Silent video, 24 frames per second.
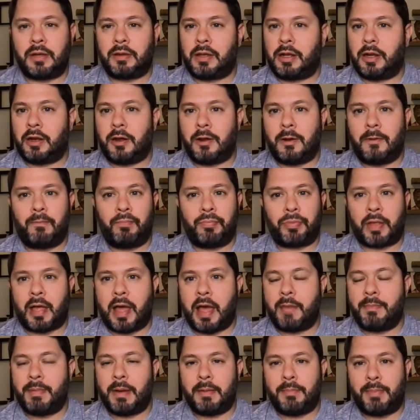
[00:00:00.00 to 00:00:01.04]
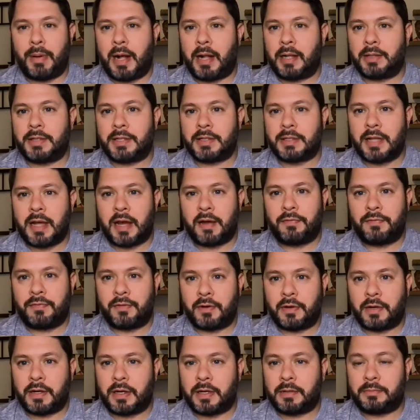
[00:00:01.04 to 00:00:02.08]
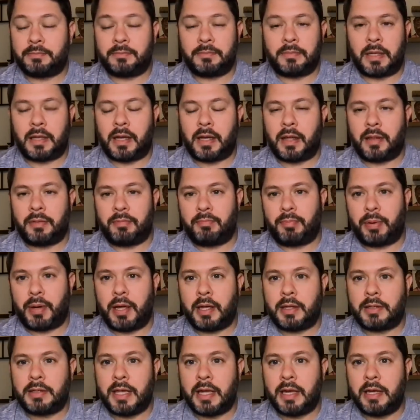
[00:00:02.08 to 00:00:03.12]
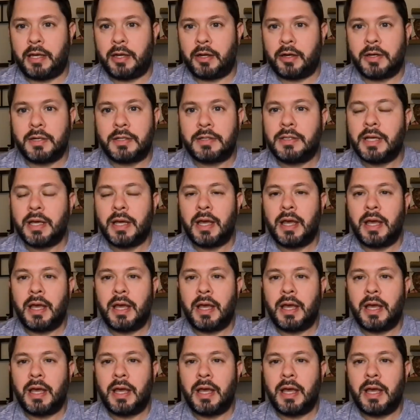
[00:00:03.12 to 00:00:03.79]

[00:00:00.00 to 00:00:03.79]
You know, I've been in politics now for um, uh, probably 10 years